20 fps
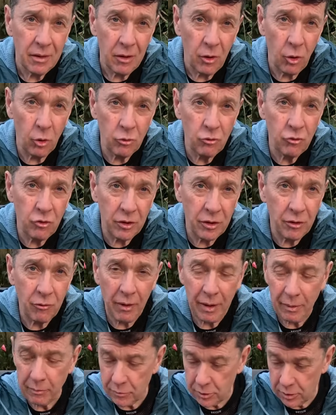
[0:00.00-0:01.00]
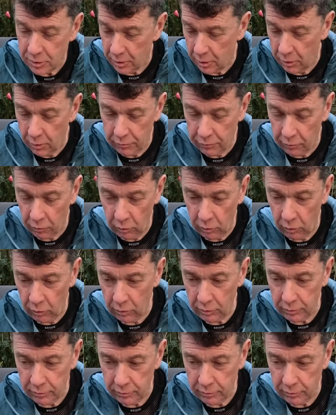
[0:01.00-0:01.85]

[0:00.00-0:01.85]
100 grams overall